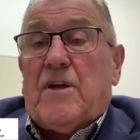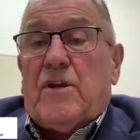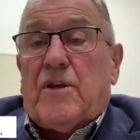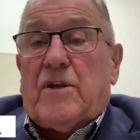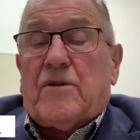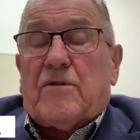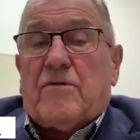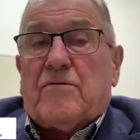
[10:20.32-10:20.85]

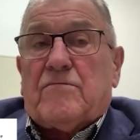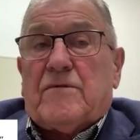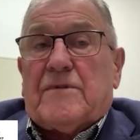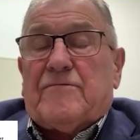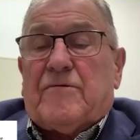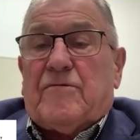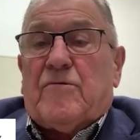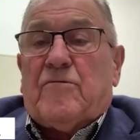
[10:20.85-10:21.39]
you know,
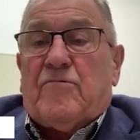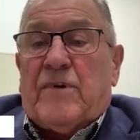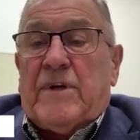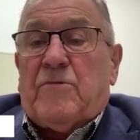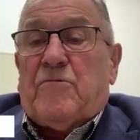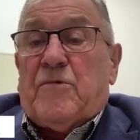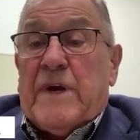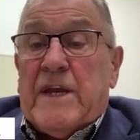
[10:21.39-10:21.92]
we
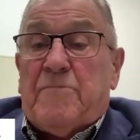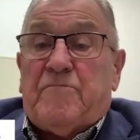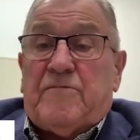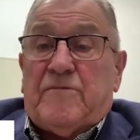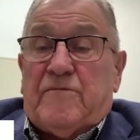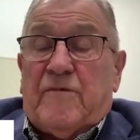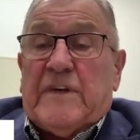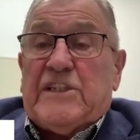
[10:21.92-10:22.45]
we.
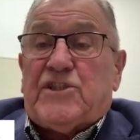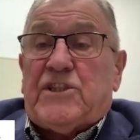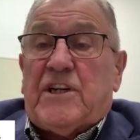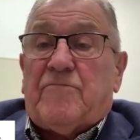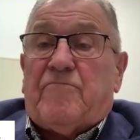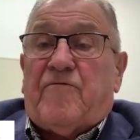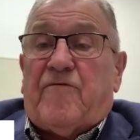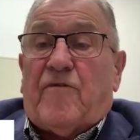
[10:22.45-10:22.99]
We
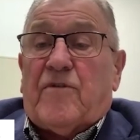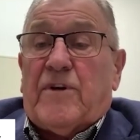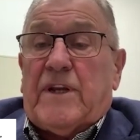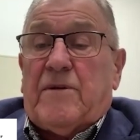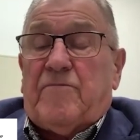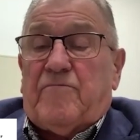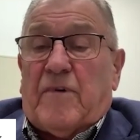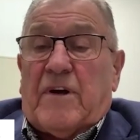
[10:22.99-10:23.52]
ship
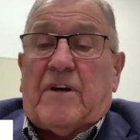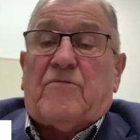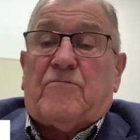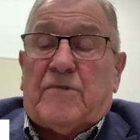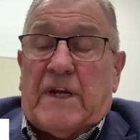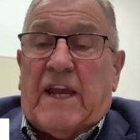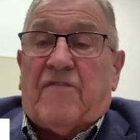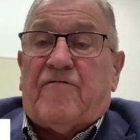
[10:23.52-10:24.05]
forty. Uh,
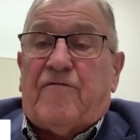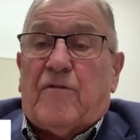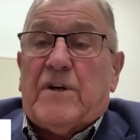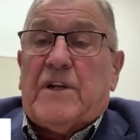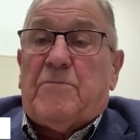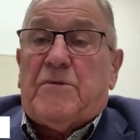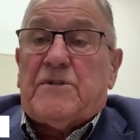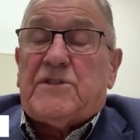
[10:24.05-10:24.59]
we have
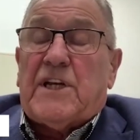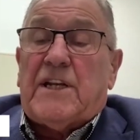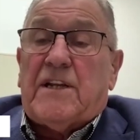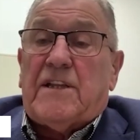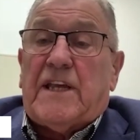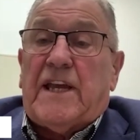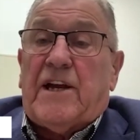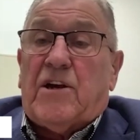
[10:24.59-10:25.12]
forty percent
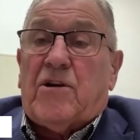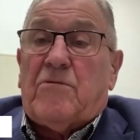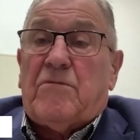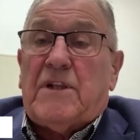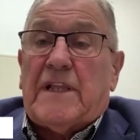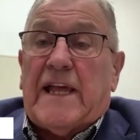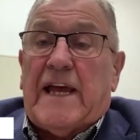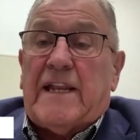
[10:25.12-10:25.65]
of the
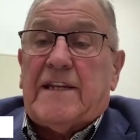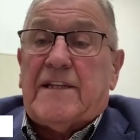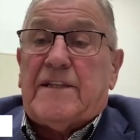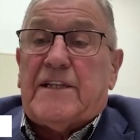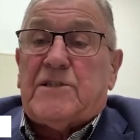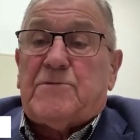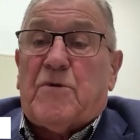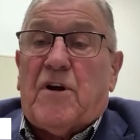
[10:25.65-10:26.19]
arable land in
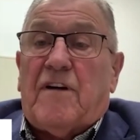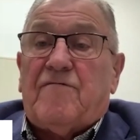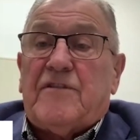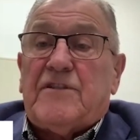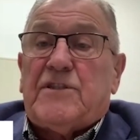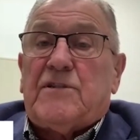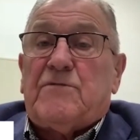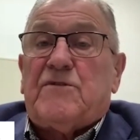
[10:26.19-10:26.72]
this
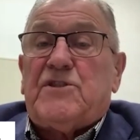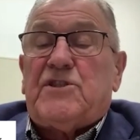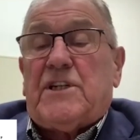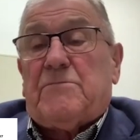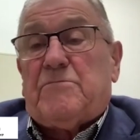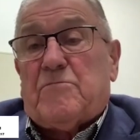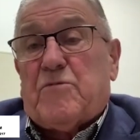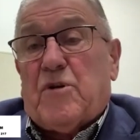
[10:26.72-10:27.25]
province, and we
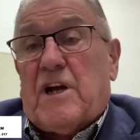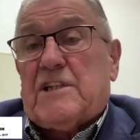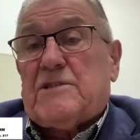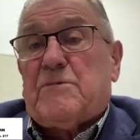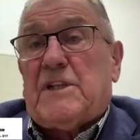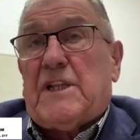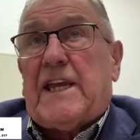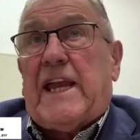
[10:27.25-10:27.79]
ship
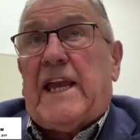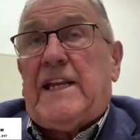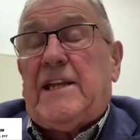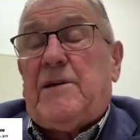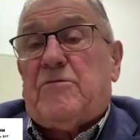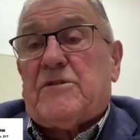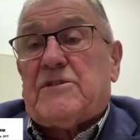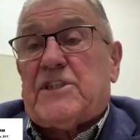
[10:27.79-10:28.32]
approximately eighty
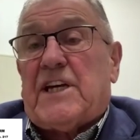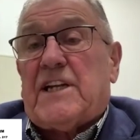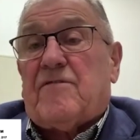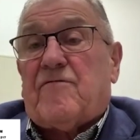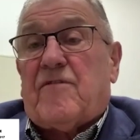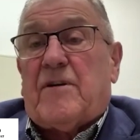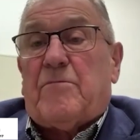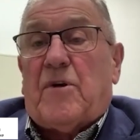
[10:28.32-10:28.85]
percent of
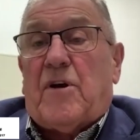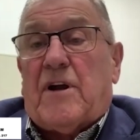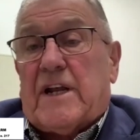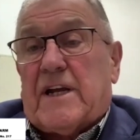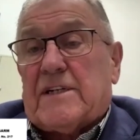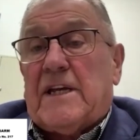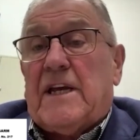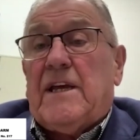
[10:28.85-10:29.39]
our
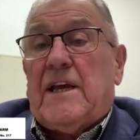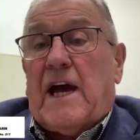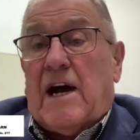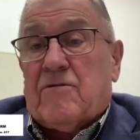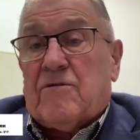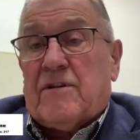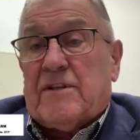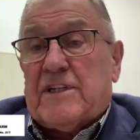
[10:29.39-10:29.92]
product
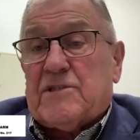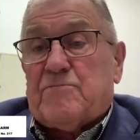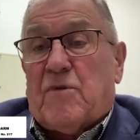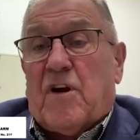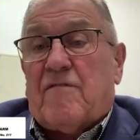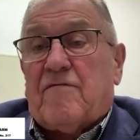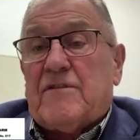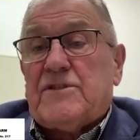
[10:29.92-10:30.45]
out of this
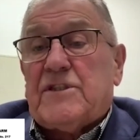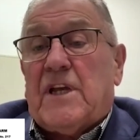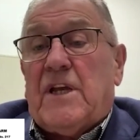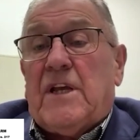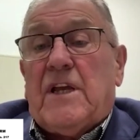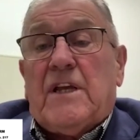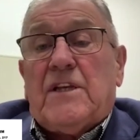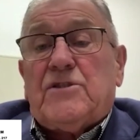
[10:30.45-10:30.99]
province.
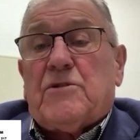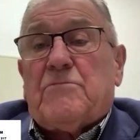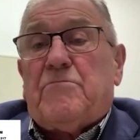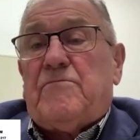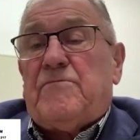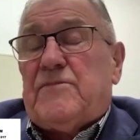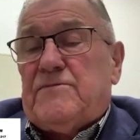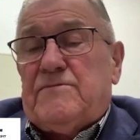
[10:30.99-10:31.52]
So
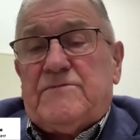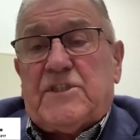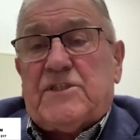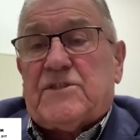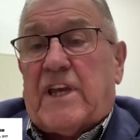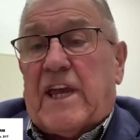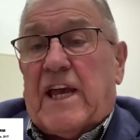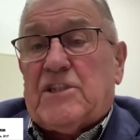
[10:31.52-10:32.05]

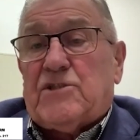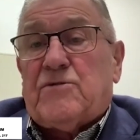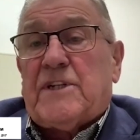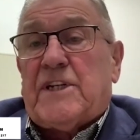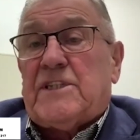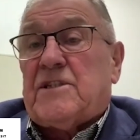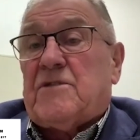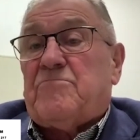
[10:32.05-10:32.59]
Saskatchewan
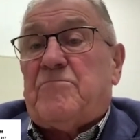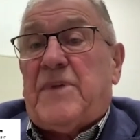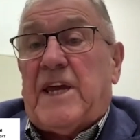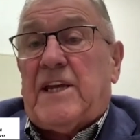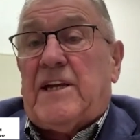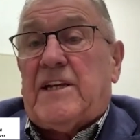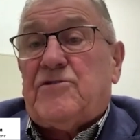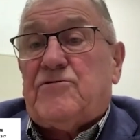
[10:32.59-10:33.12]
is a
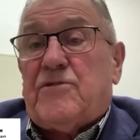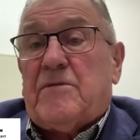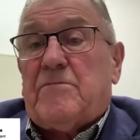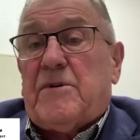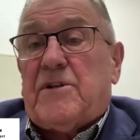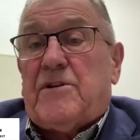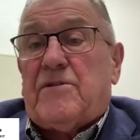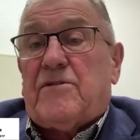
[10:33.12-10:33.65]
big
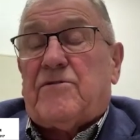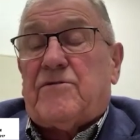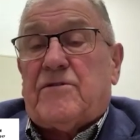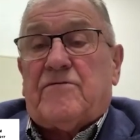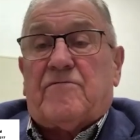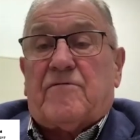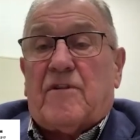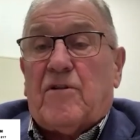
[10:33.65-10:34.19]
contributor
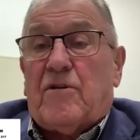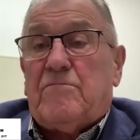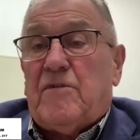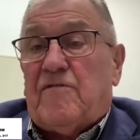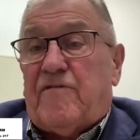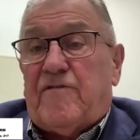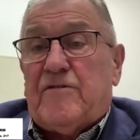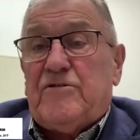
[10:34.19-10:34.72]
to
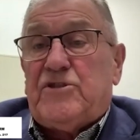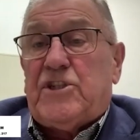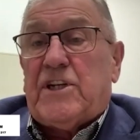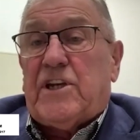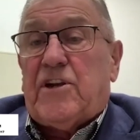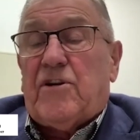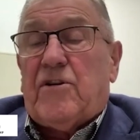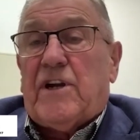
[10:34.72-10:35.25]
global food
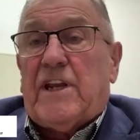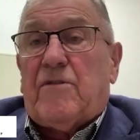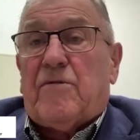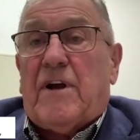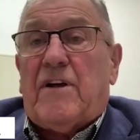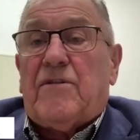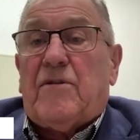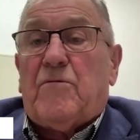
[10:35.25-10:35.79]
security
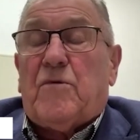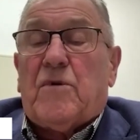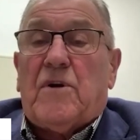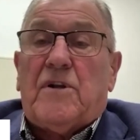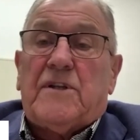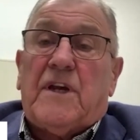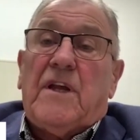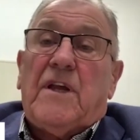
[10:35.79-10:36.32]
around the
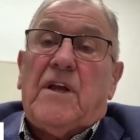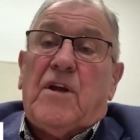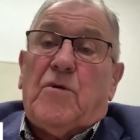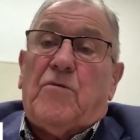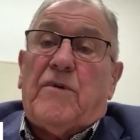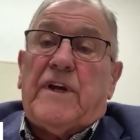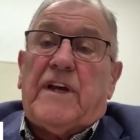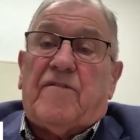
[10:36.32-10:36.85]
world.
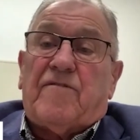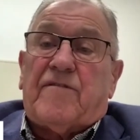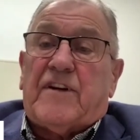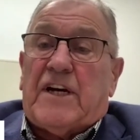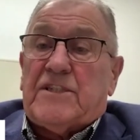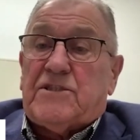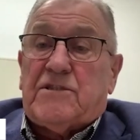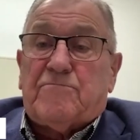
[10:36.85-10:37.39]
We have
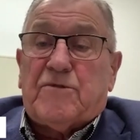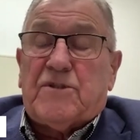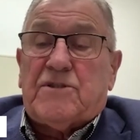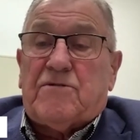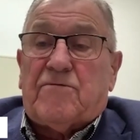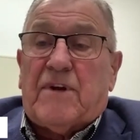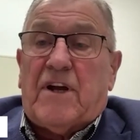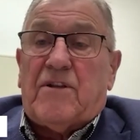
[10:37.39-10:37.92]
customers
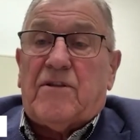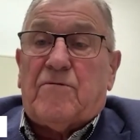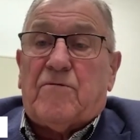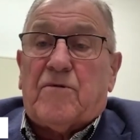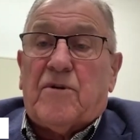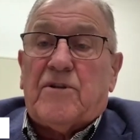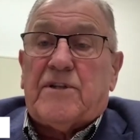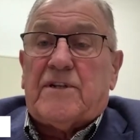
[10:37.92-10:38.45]
around the
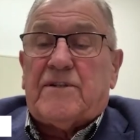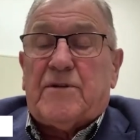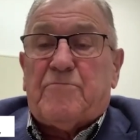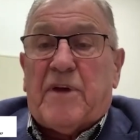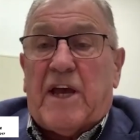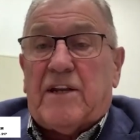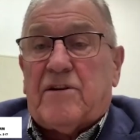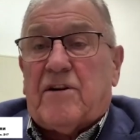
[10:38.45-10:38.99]
world that
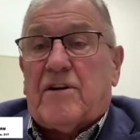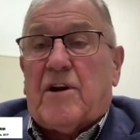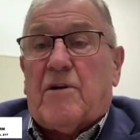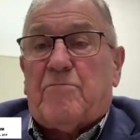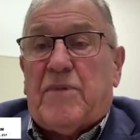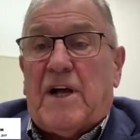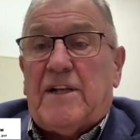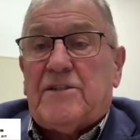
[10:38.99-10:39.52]
depend on our
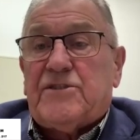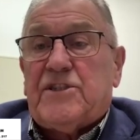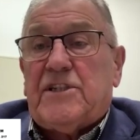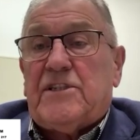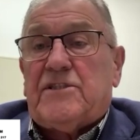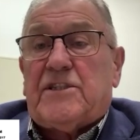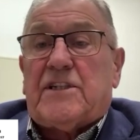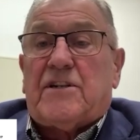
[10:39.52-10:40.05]

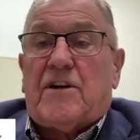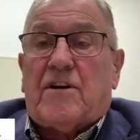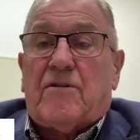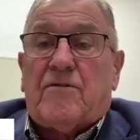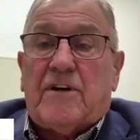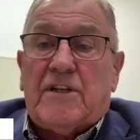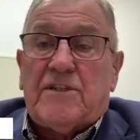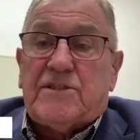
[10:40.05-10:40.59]
pulses and our
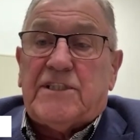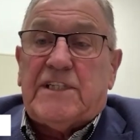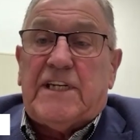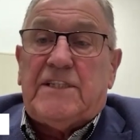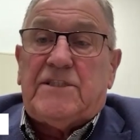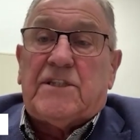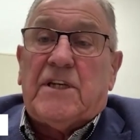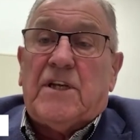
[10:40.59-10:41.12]
oil
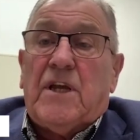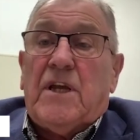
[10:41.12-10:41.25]
seeds